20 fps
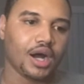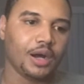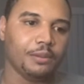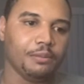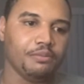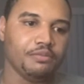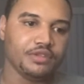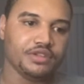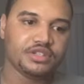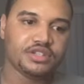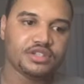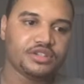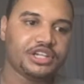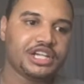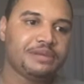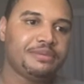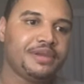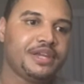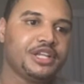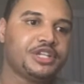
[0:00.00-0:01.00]
This is going to
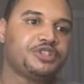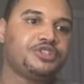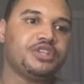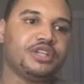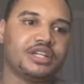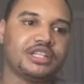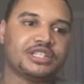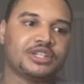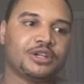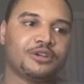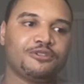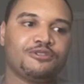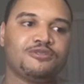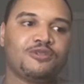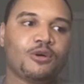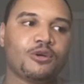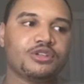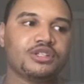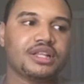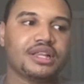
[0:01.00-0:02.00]
be interesting. It's going to
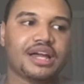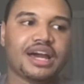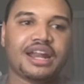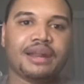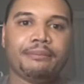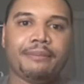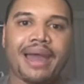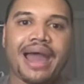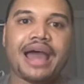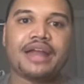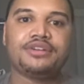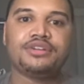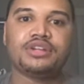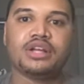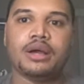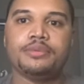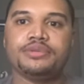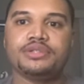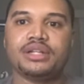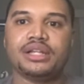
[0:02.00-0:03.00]
force a lot of
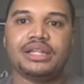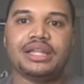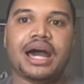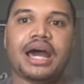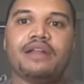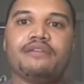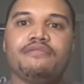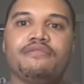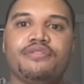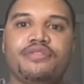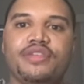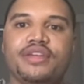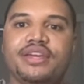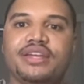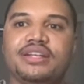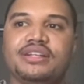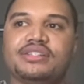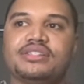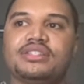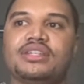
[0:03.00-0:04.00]
matchups and a lot of
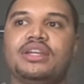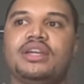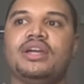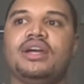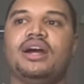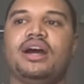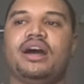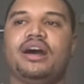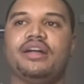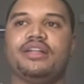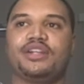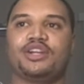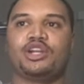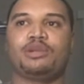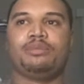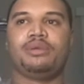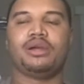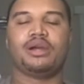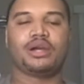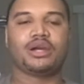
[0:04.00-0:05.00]
things that are going to be
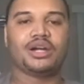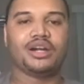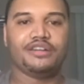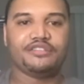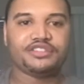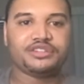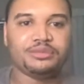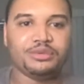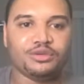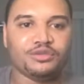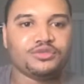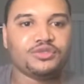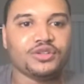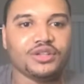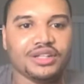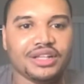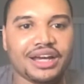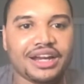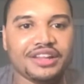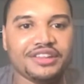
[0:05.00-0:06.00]
uncomfortable for a
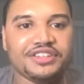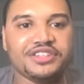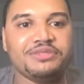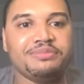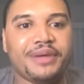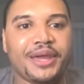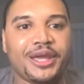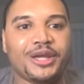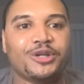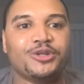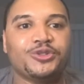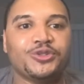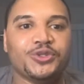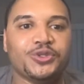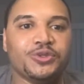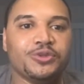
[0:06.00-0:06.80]
lot of this main crew.